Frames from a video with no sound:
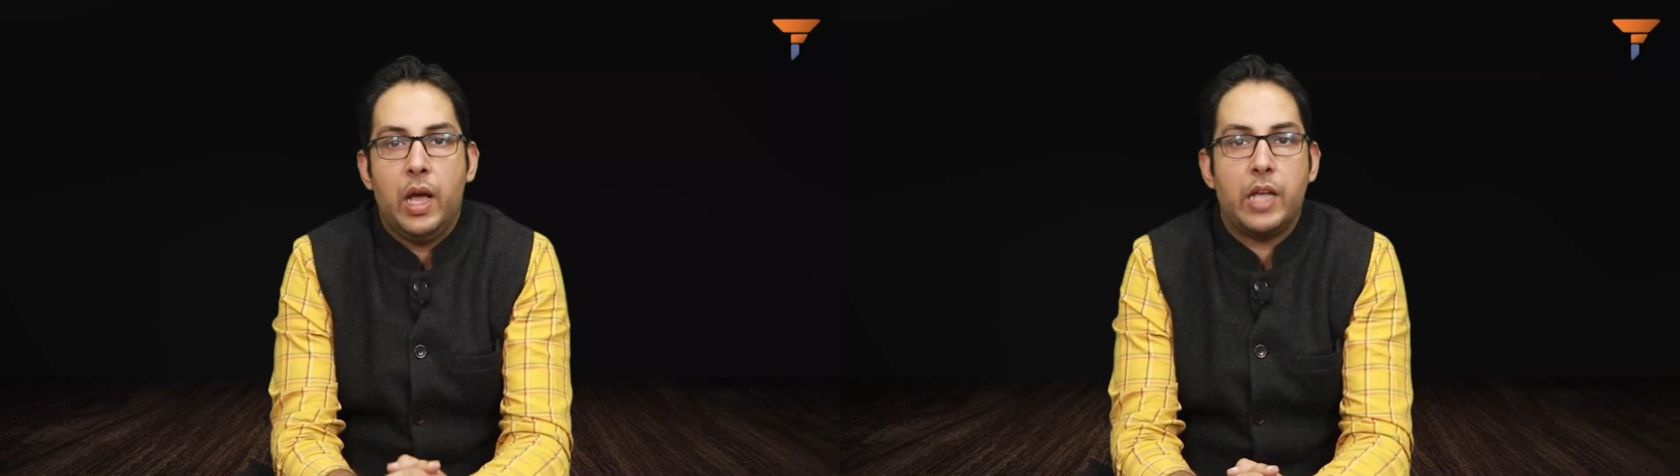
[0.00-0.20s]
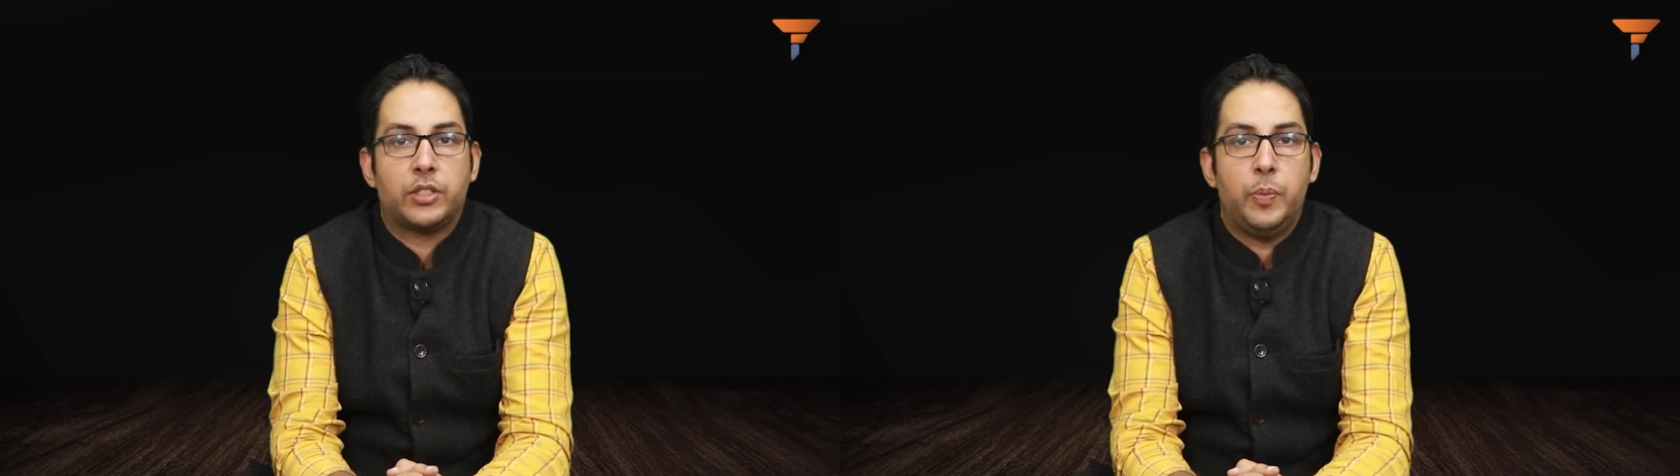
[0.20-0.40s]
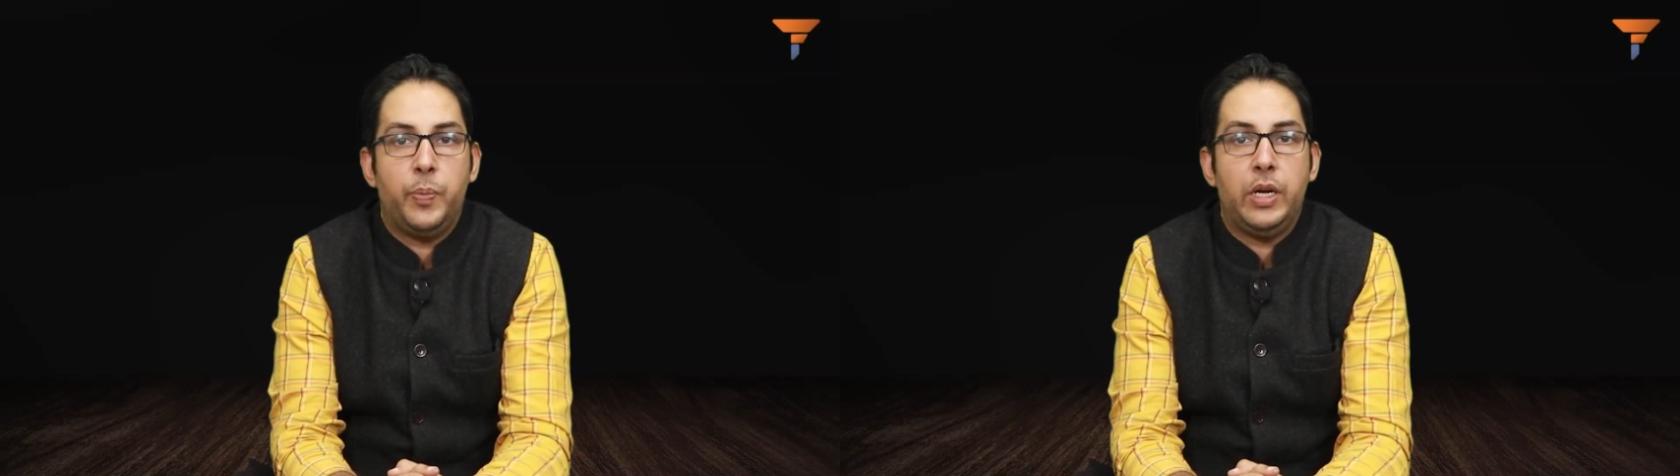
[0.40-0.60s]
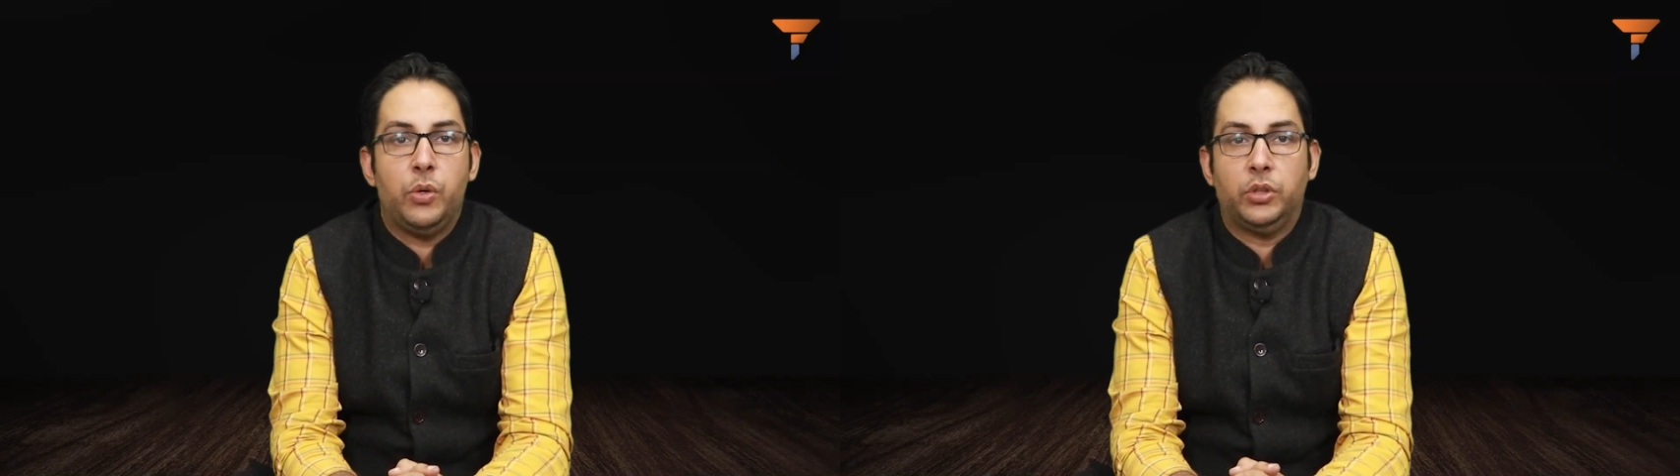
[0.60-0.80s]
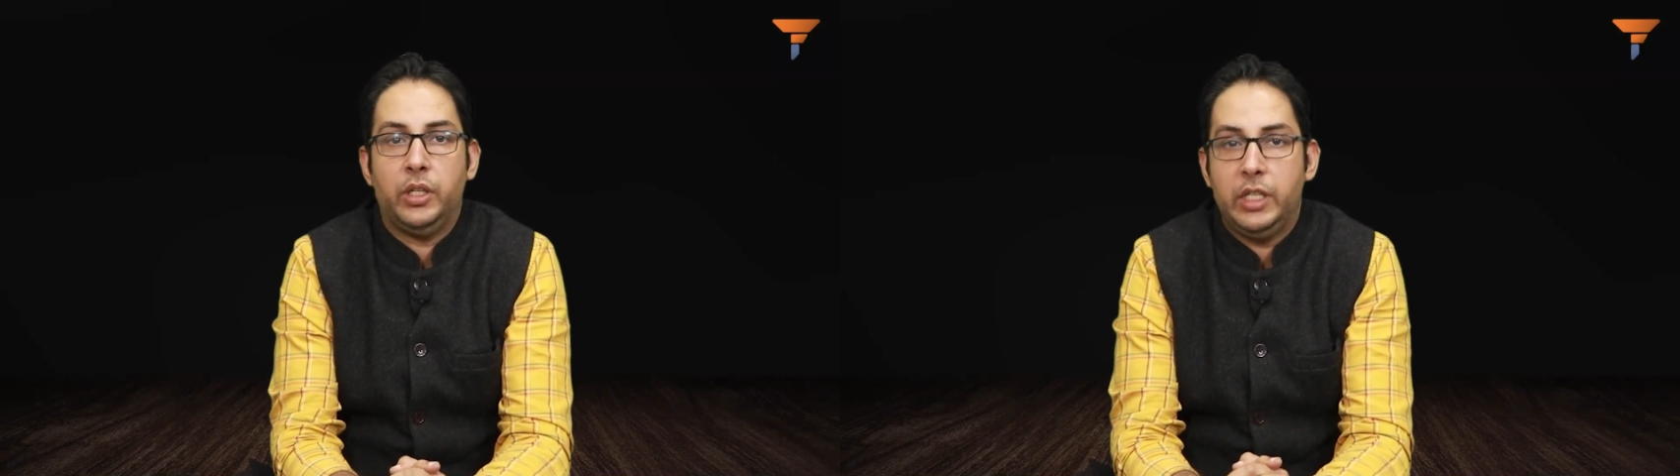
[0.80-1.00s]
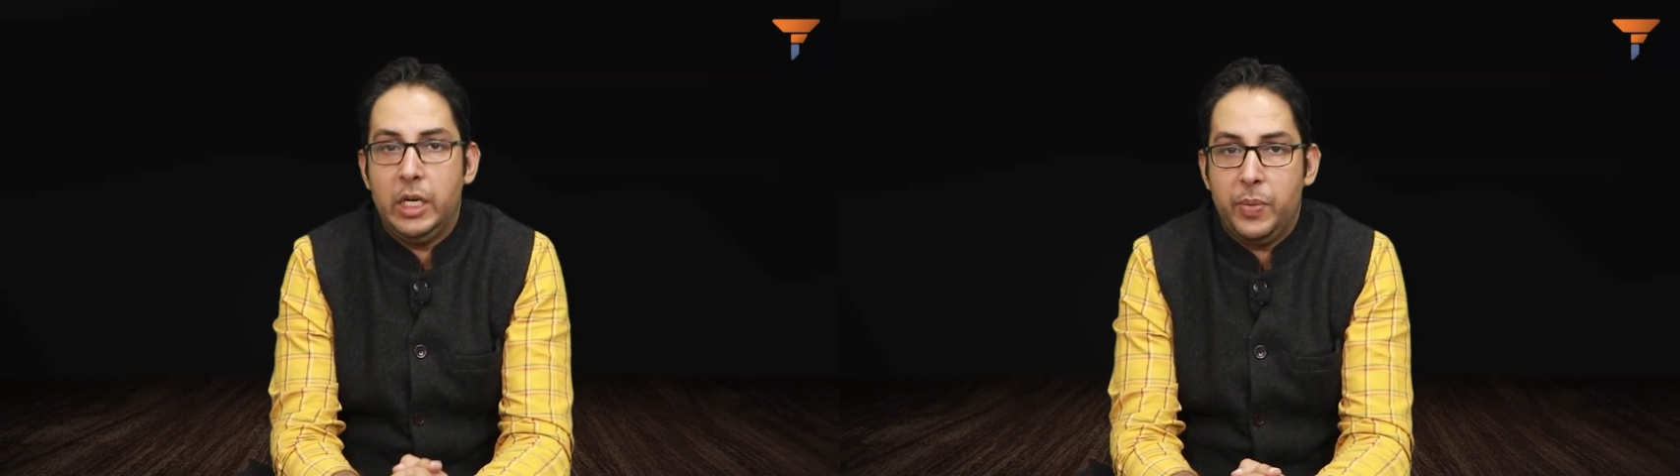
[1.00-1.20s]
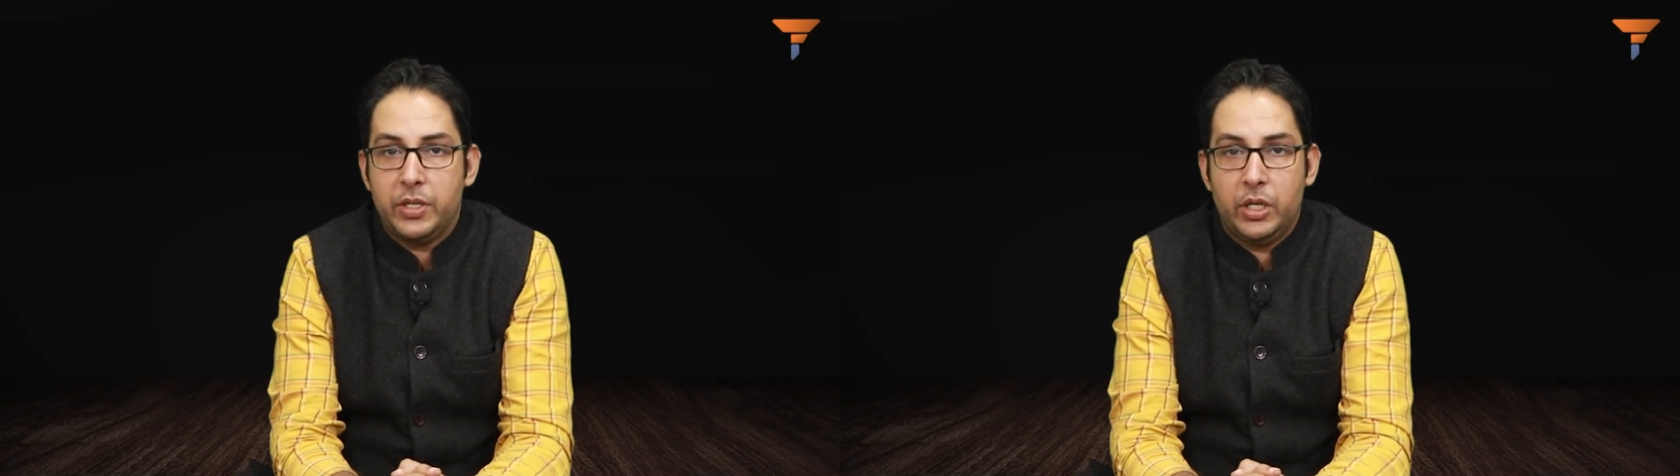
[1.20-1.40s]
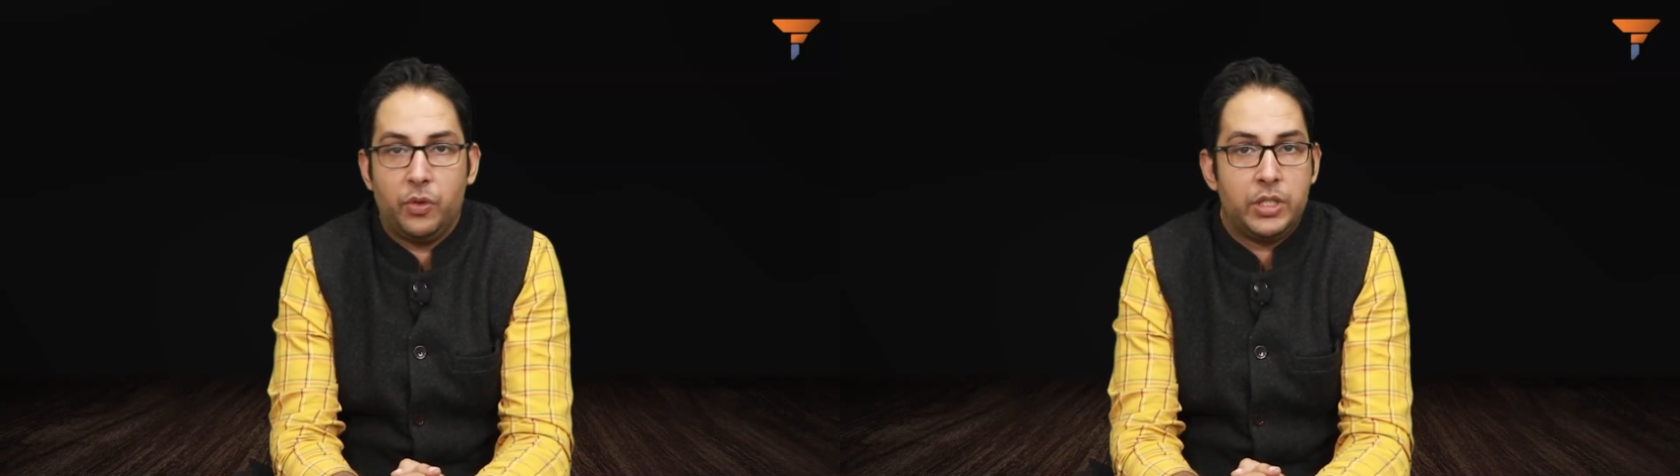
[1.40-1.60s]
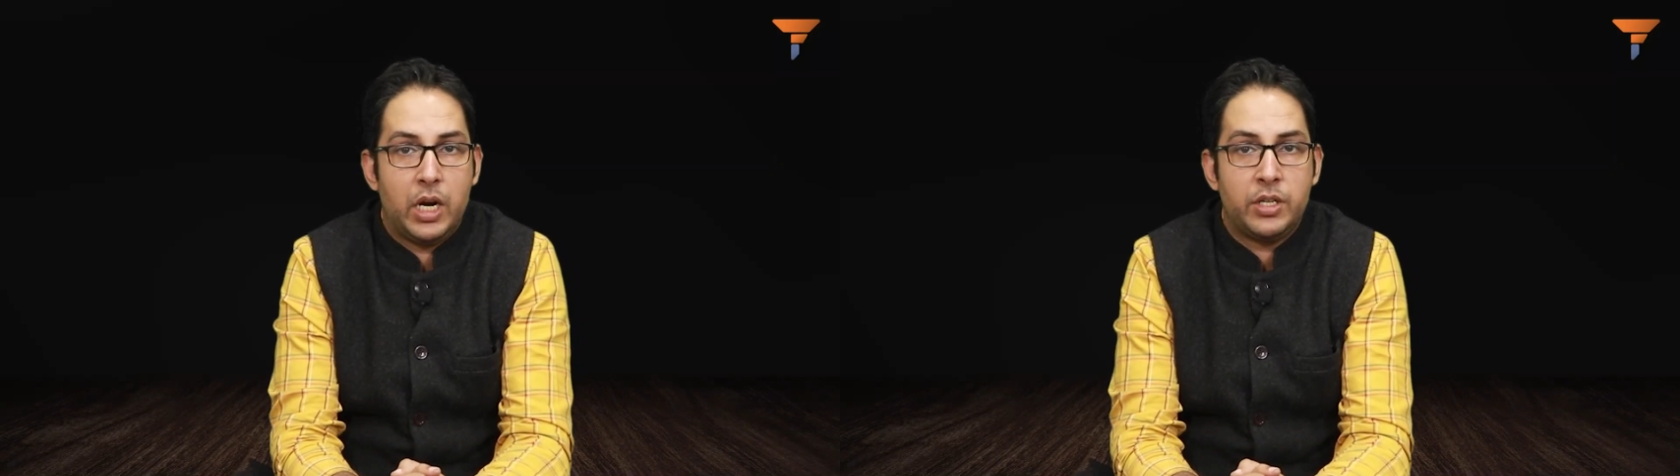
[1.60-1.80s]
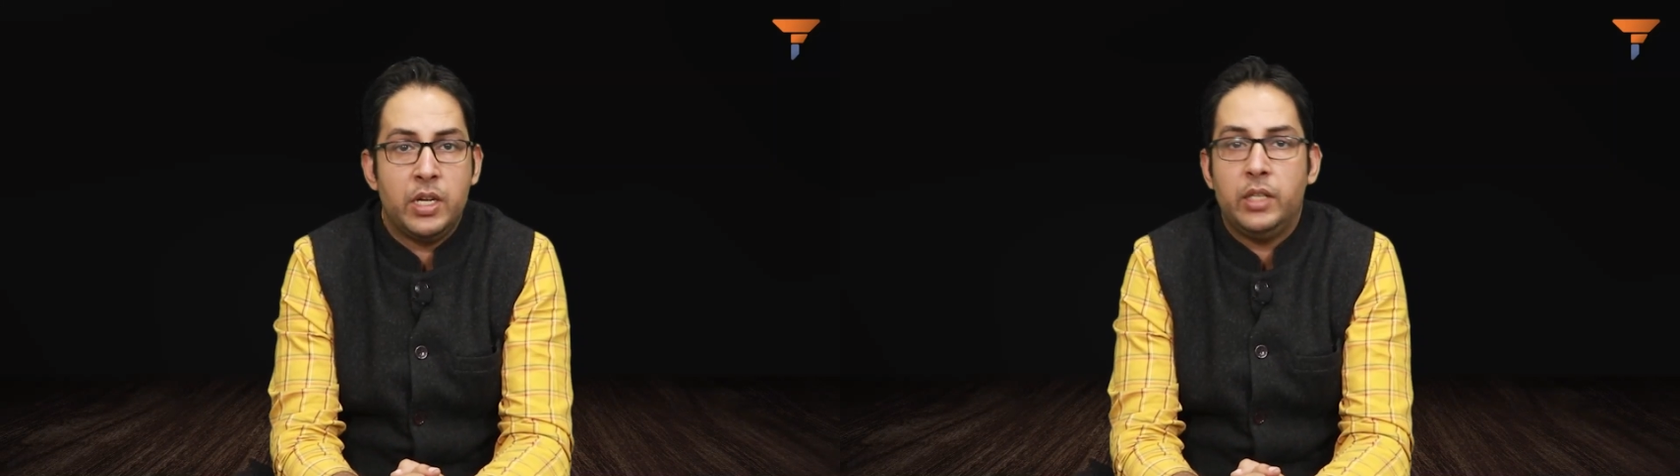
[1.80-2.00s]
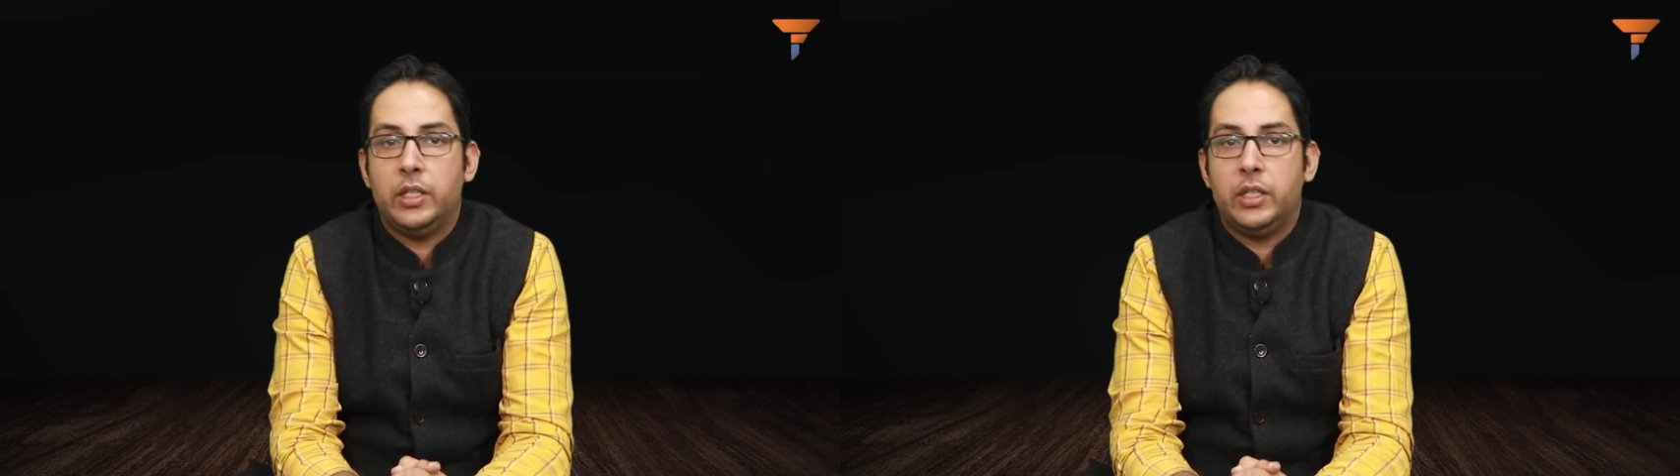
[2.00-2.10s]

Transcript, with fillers: as compared to 38% of Jats